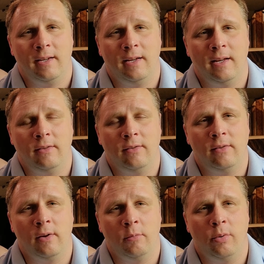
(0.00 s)
At
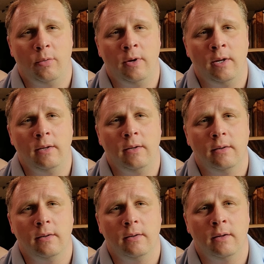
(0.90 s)
some point,
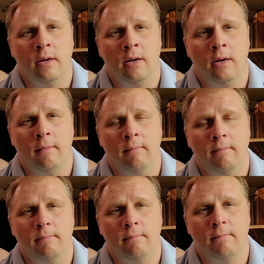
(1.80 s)

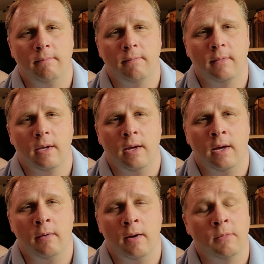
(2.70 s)

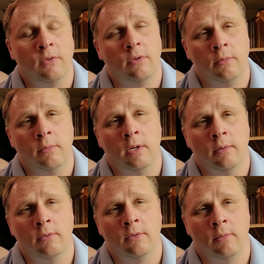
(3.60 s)
I'm assuming it
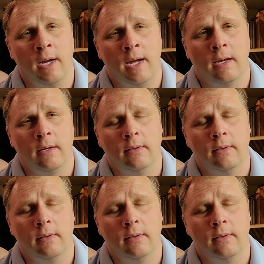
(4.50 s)
was a wreck.